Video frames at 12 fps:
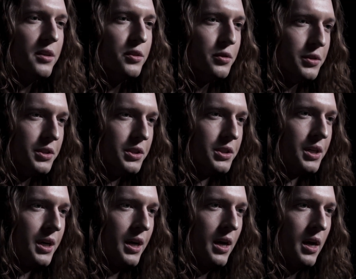angels,
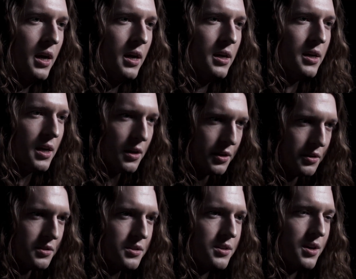
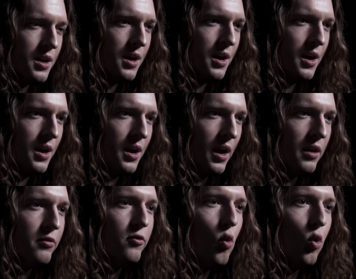elders,
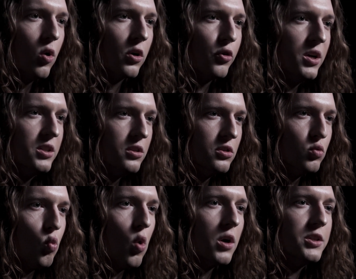and four creatures
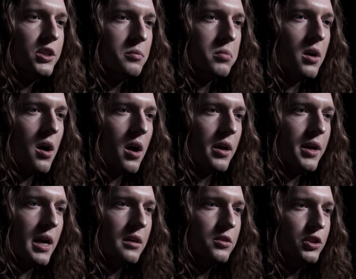worship God
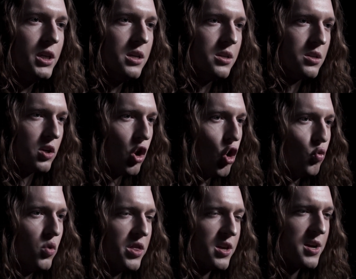and Jesus
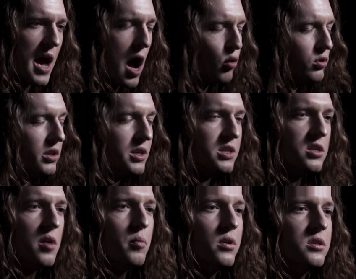along with countless
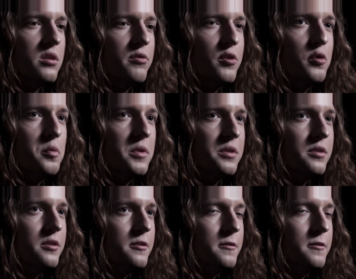numbers of human